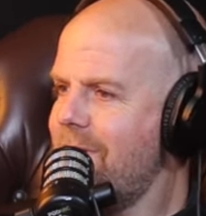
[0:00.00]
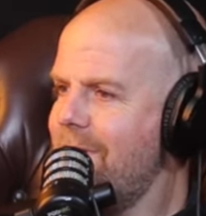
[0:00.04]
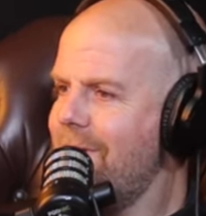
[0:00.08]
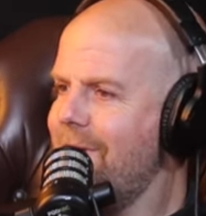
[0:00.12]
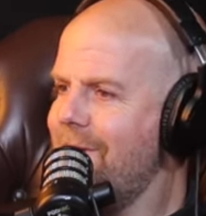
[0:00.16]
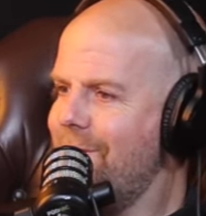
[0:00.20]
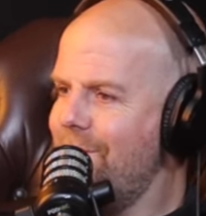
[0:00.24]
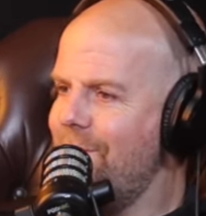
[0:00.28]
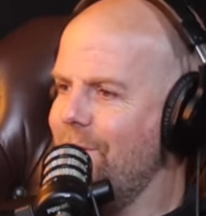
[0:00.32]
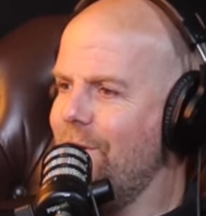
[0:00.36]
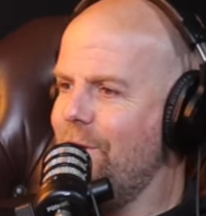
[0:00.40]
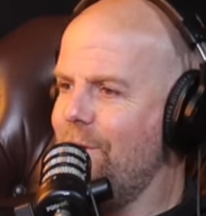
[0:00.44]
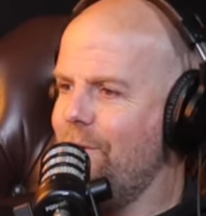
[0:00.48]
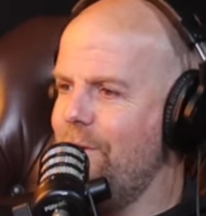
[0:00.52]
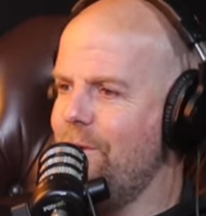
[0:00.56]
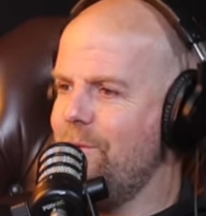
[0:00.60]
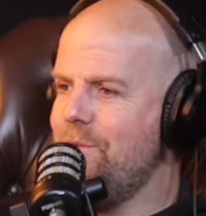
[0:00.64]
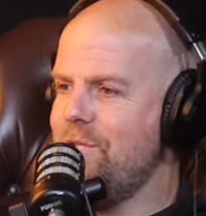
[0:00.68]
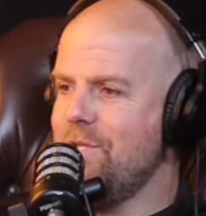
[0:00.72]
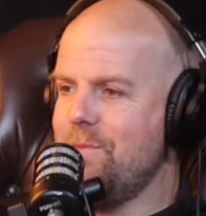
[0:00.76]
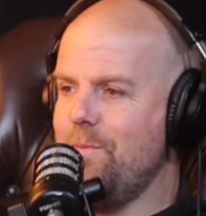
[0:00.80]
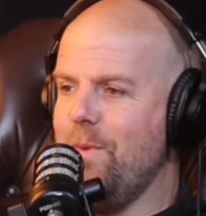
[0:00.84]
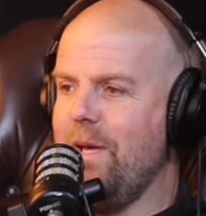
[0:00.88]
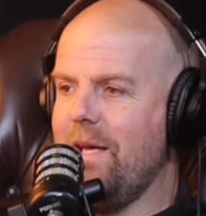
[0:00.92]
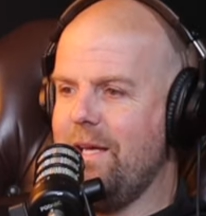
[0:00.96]
Yeah. You know, and
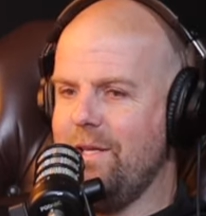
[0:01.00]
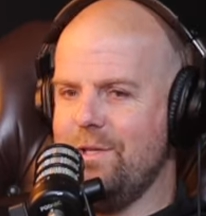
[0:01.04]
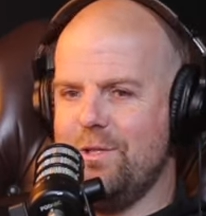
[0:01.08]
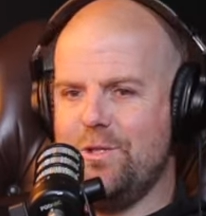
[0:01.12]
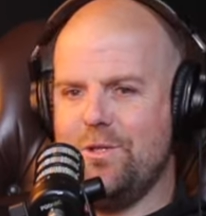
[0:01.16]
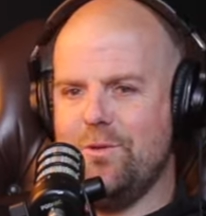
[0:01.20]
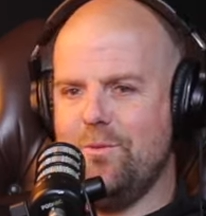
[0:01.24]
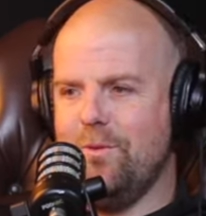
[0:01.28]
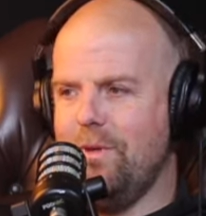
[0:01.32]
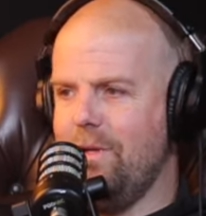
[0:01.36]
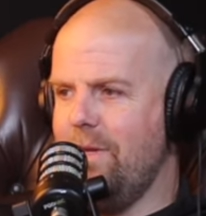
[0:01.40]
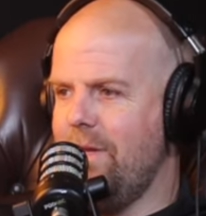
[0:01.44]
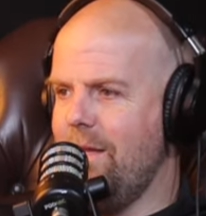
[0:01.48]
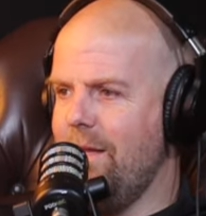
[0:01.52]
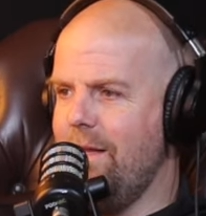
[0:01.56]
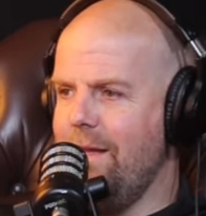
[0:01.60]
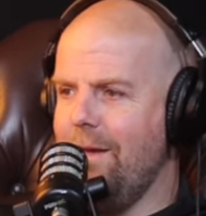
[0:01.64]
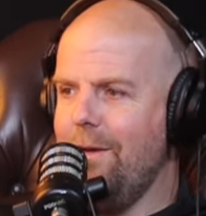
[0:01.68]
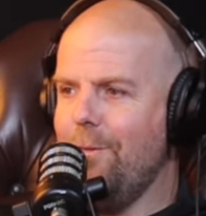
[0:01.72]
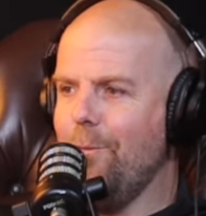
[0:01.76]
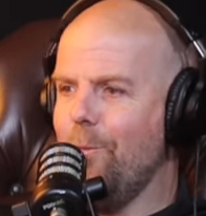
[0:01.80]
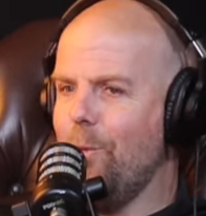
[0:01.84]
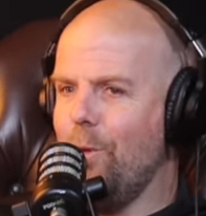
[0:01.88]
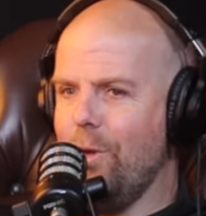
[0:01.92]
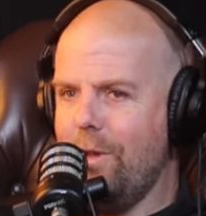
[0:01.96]
just making sure
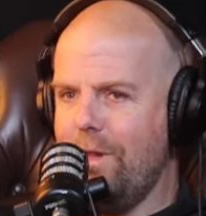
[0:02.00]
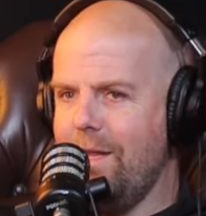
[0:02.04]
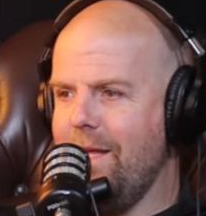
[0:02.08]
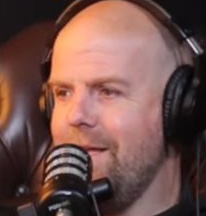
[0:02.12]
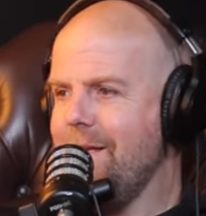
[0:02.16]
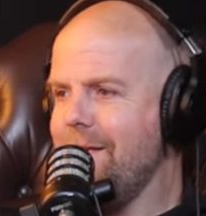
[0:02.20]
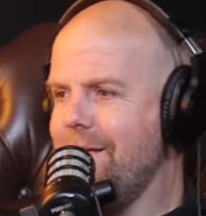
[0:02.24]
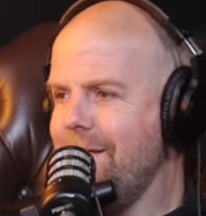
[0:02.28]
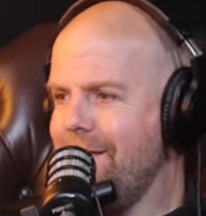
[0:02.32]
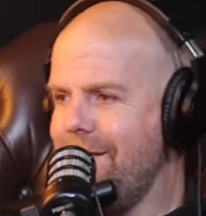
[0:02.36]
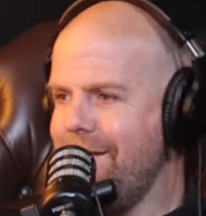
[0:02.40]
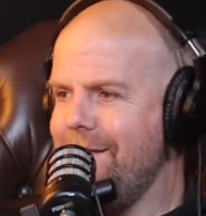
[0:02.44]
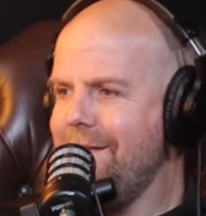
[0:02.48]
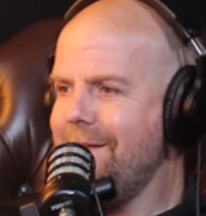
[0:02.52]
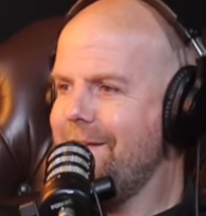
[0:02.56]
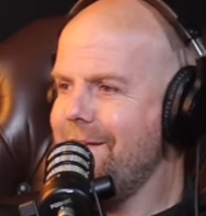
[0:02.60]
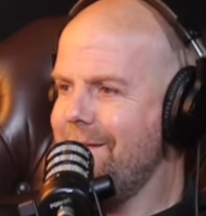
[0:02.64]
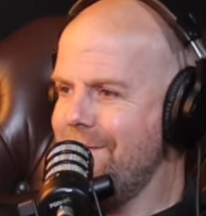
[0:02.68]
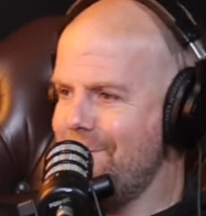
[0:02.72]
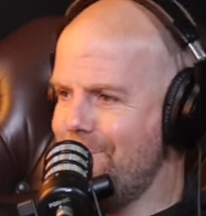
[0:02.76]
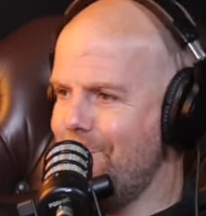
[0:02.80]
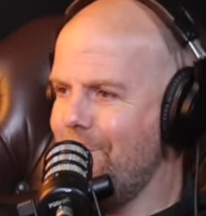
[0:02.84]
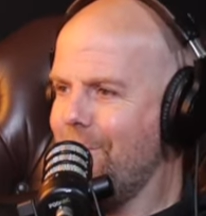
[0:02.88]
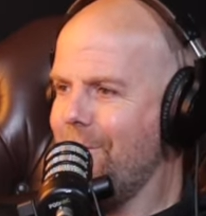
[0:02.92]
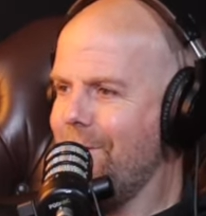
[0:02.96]
that what they need
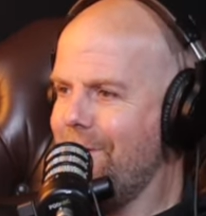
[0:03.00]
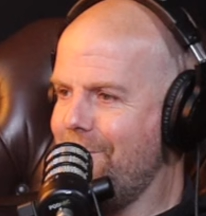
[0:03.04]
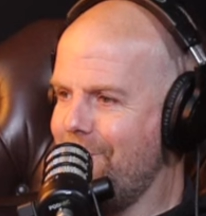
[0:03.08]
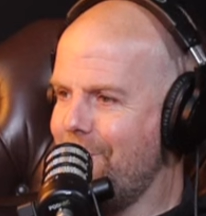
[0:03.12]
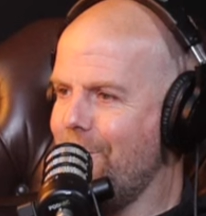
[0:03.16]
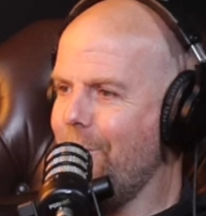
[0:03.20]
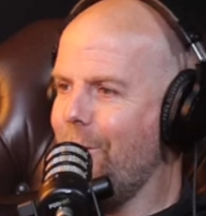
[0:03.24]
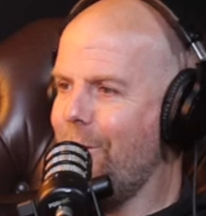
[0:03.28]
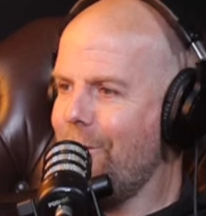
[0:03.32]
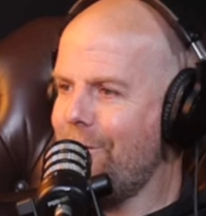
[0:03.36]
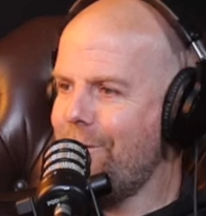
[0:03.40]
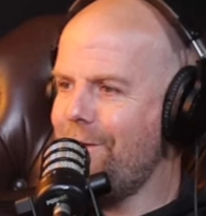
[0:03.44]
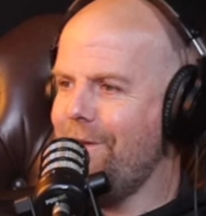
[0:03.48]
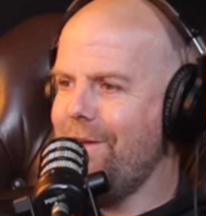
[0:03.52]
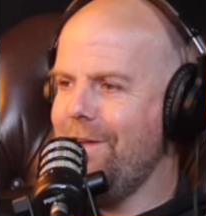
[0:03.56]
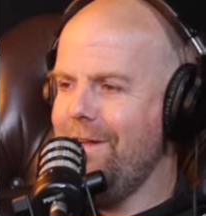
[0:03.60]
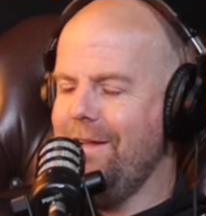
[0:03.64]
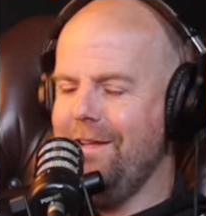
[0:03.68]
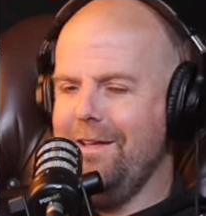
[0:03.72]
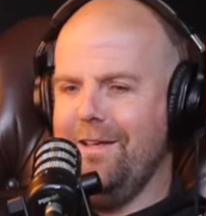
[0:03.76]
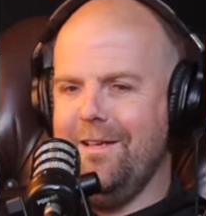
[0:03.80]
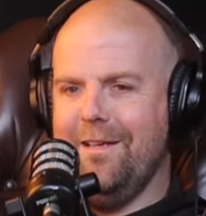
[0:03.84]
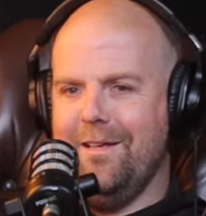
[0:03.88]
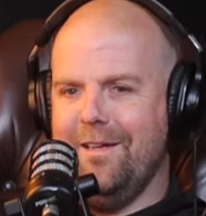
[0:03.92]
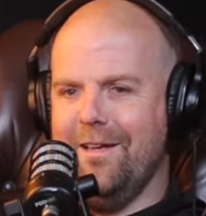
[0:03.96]
is what they've got.
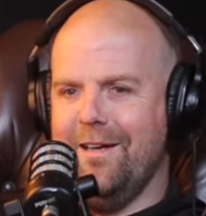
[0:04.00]
Yeah.